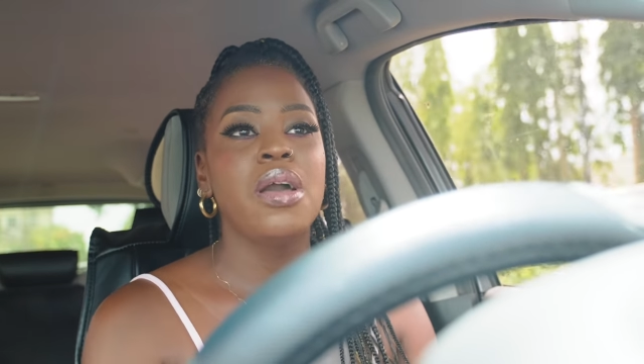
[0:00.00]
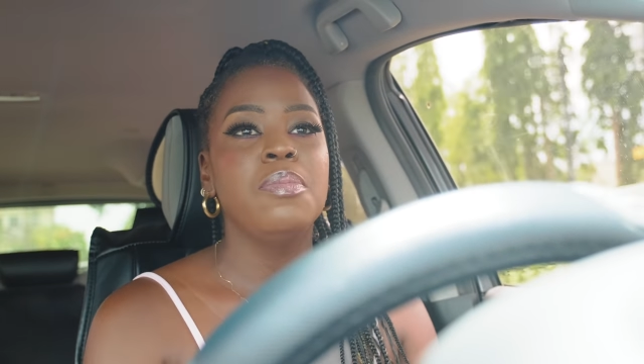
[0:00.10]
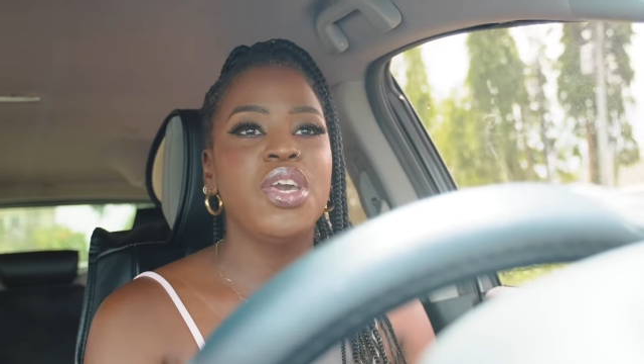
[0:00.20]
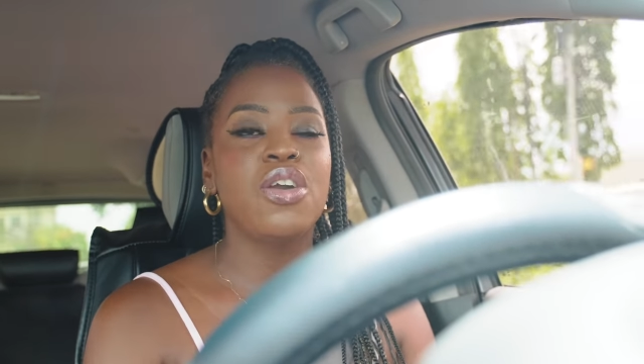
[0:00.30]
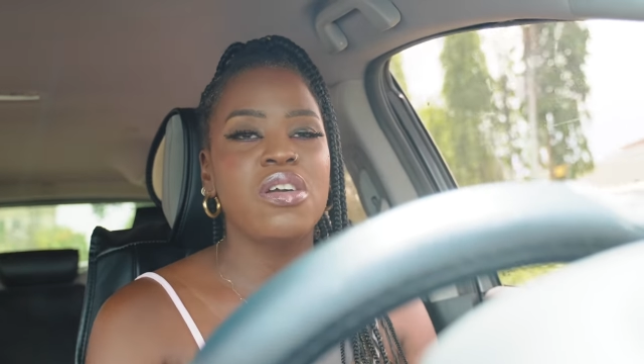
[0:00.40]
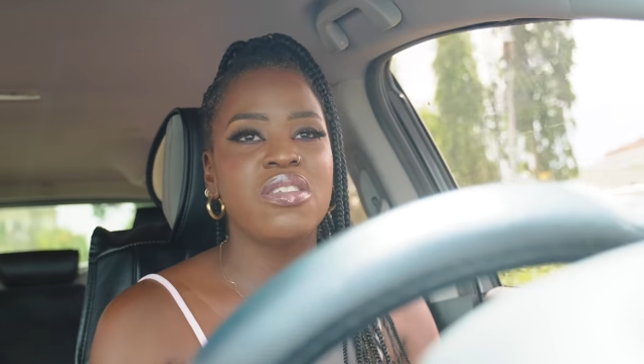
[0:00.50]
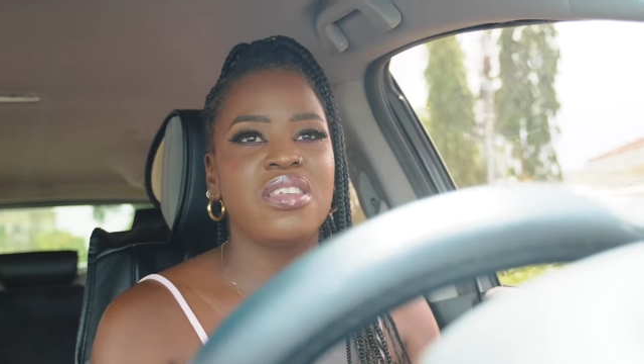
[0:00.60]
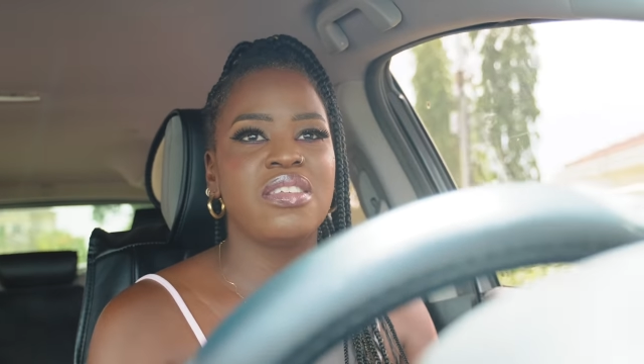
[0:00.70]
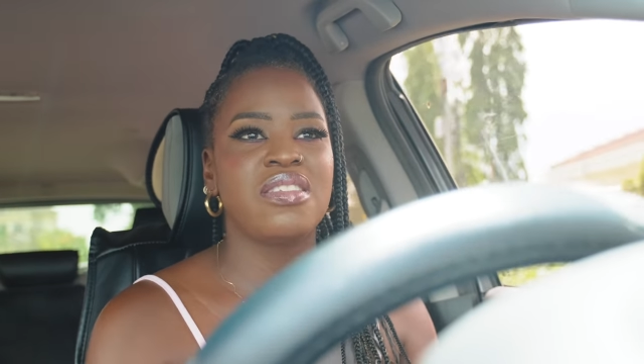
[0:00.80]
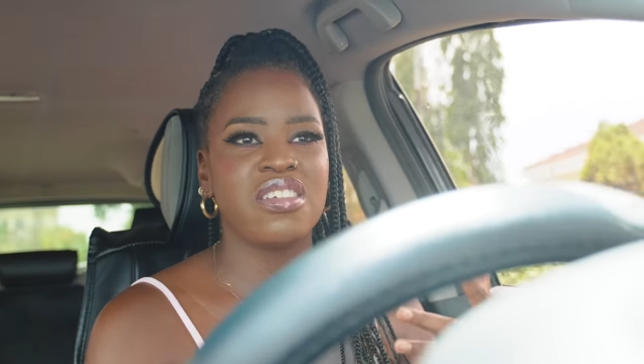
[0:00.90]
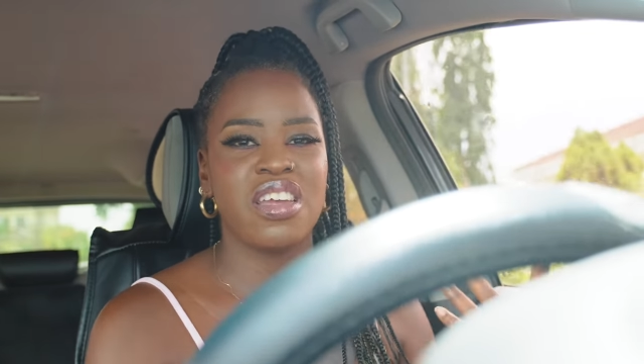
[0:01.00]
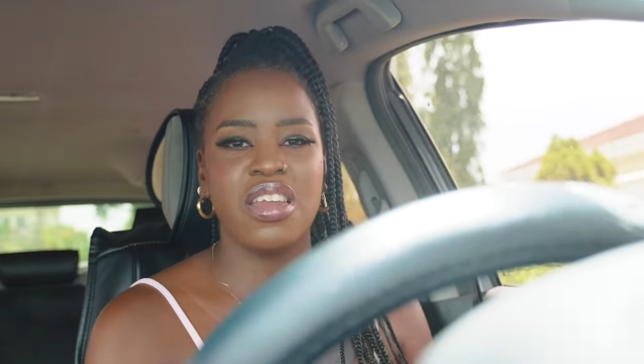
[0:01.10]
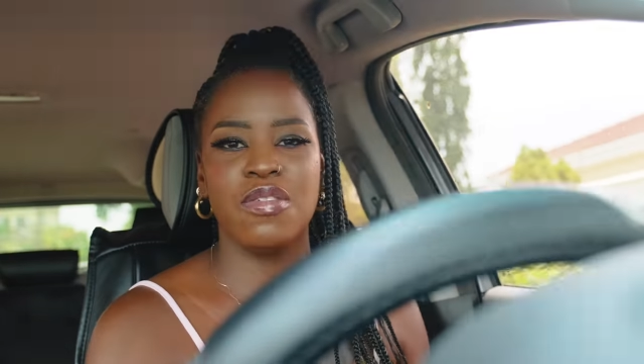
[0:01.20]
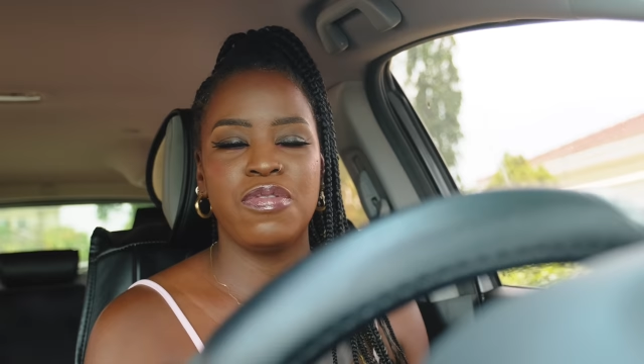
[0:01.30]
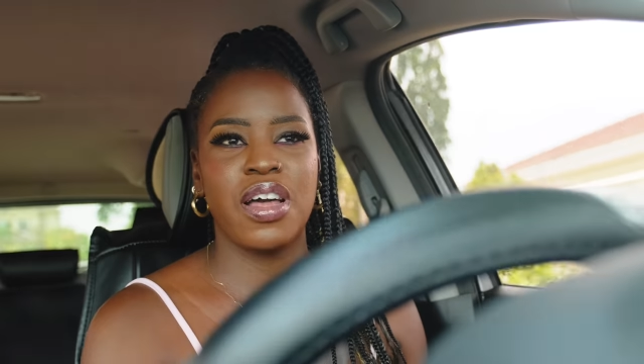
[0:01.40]
because there's such an
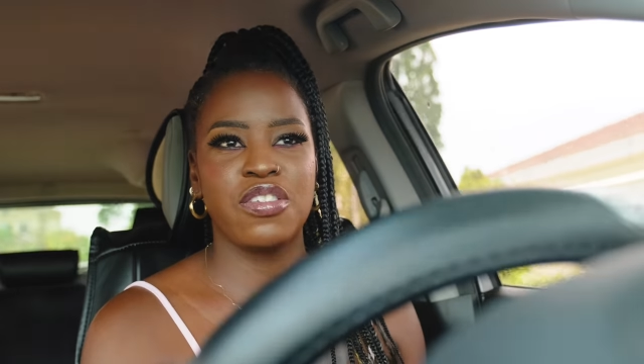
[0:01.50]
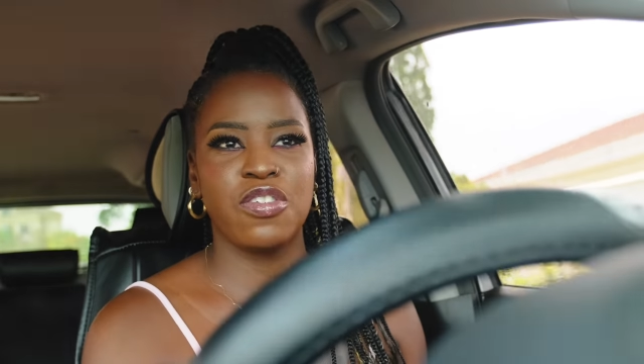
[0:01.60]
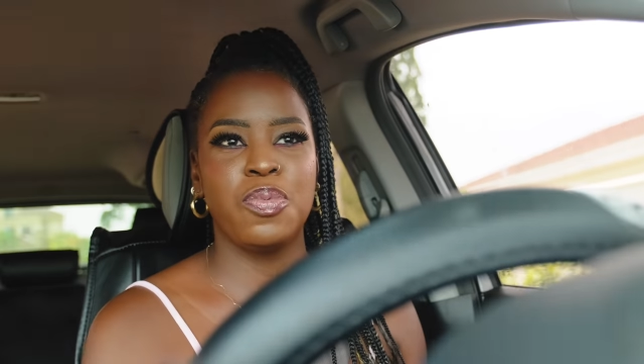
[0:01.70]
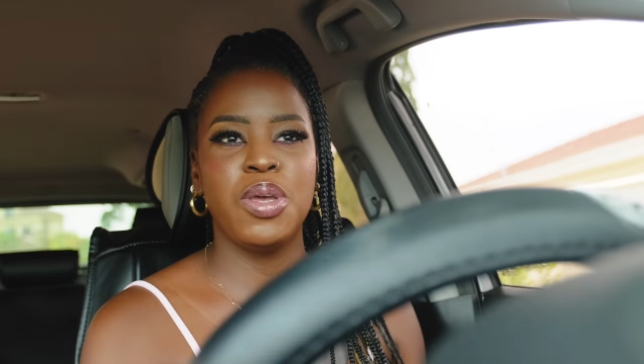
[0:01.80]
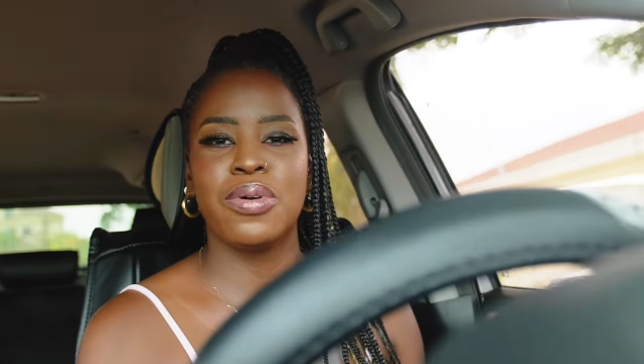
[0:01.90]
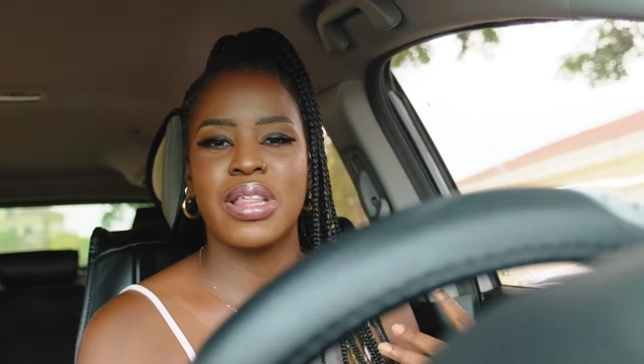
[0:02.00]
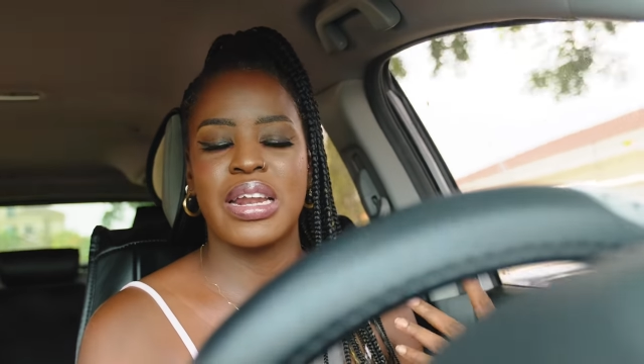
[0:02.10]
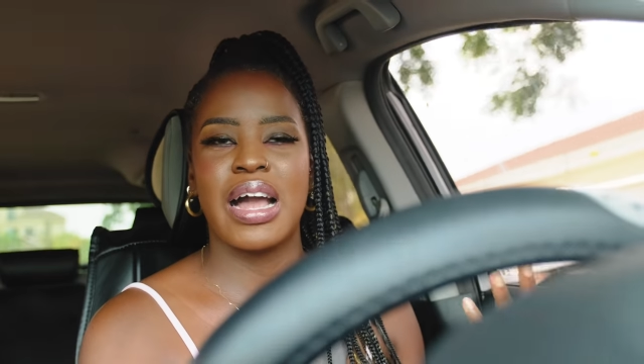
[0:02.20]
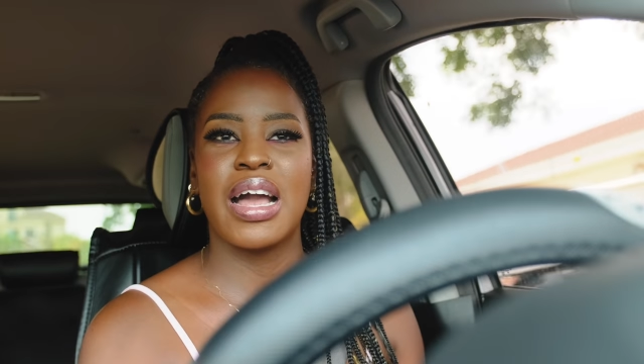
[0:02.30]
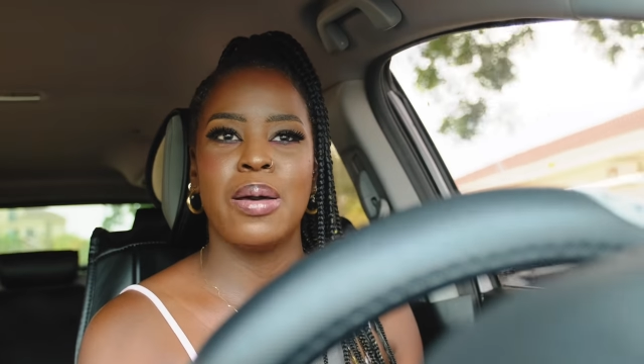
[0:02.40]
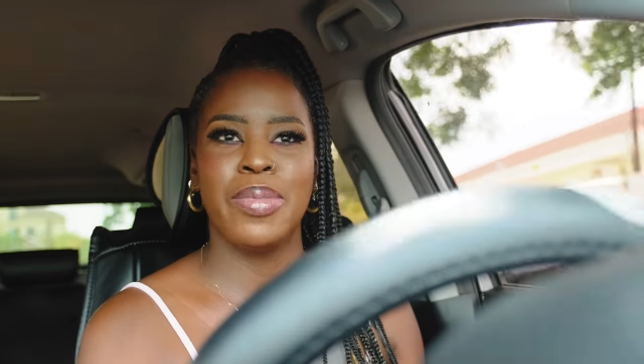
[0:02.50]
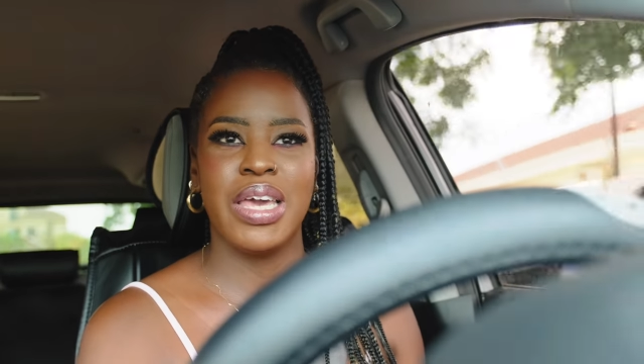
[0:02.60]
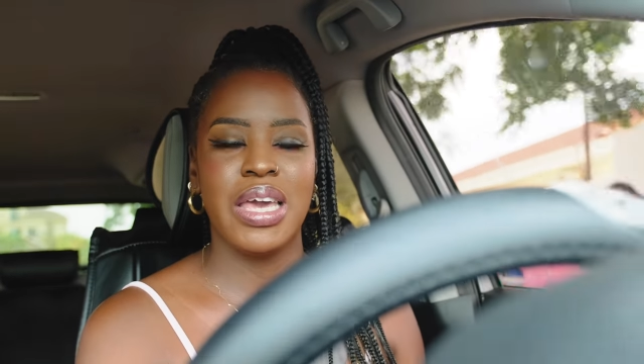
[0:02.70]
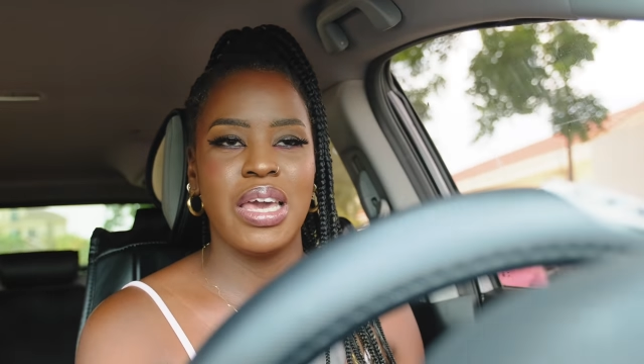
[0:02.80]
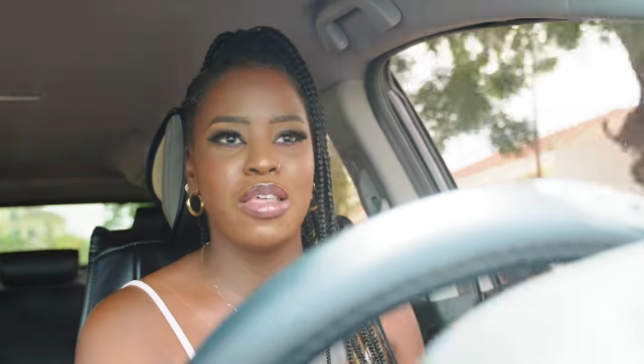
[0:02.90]
influx of people that are coming here.